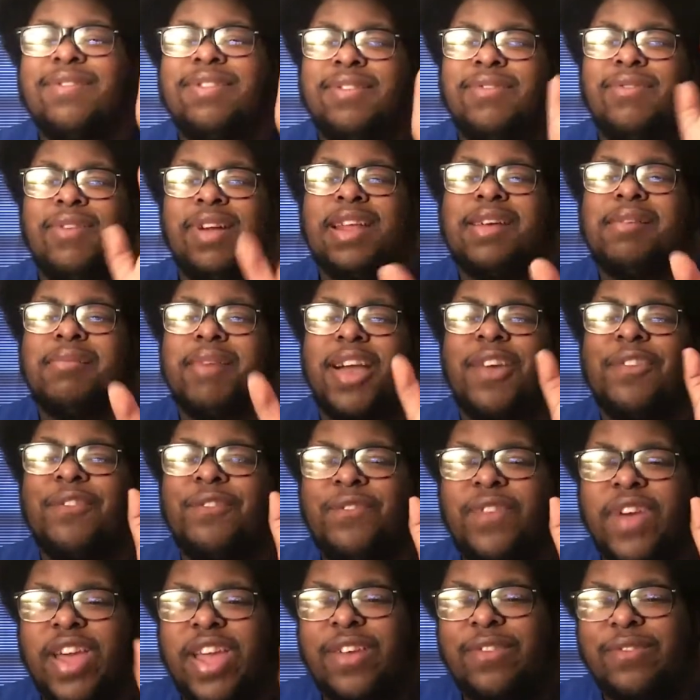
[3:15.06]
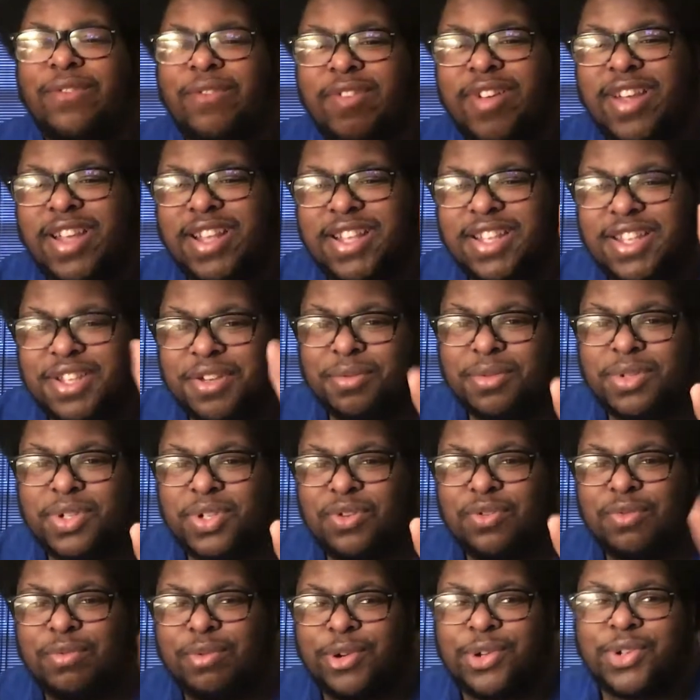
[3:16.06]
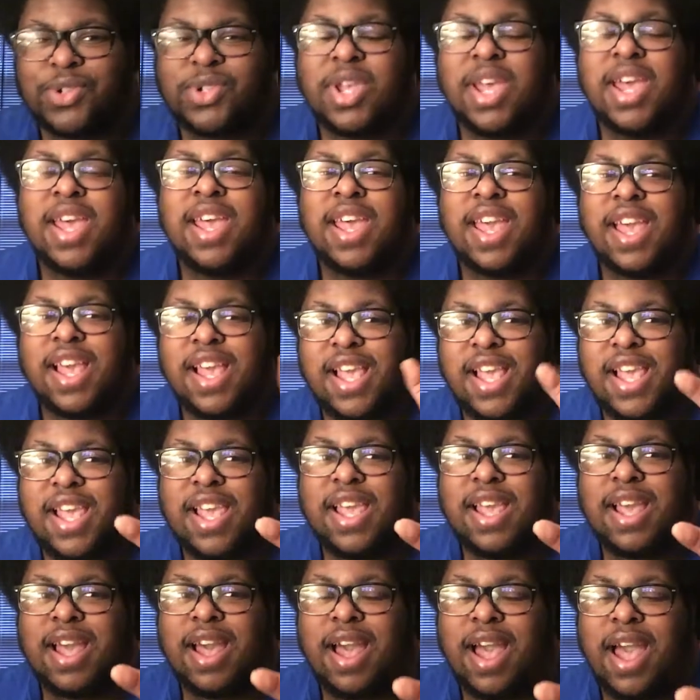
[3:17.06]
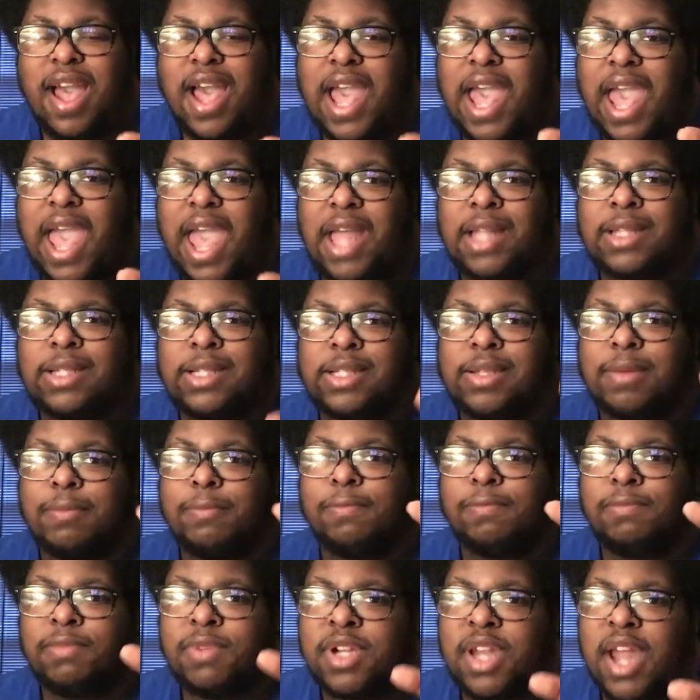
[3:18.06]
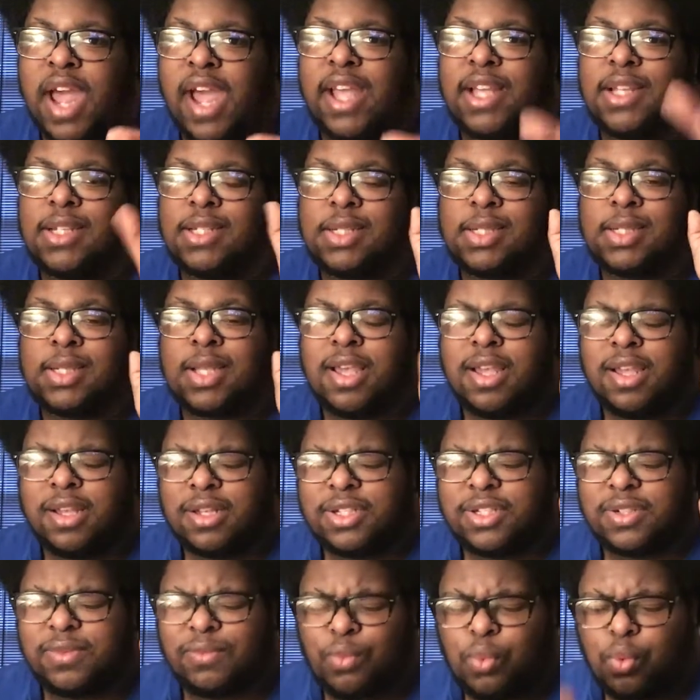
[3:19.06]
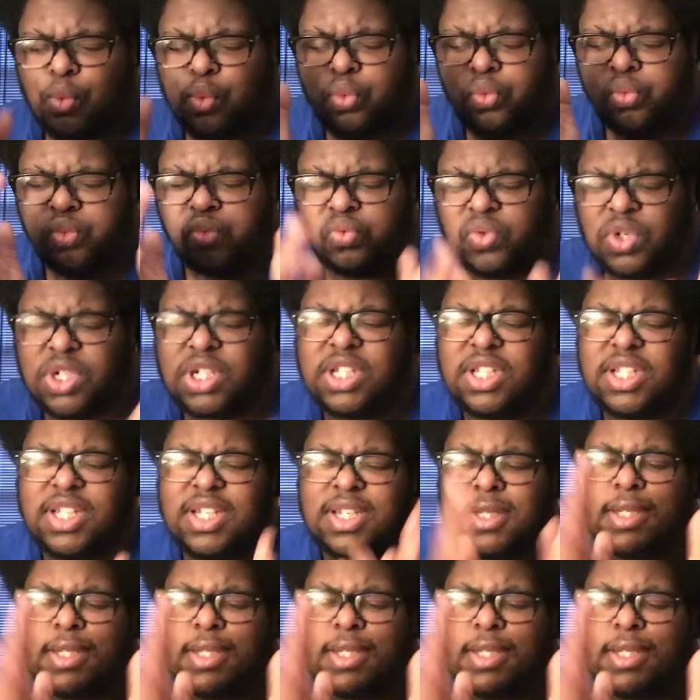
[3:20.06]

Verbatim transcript: One of my favorite YouTubers. He had some really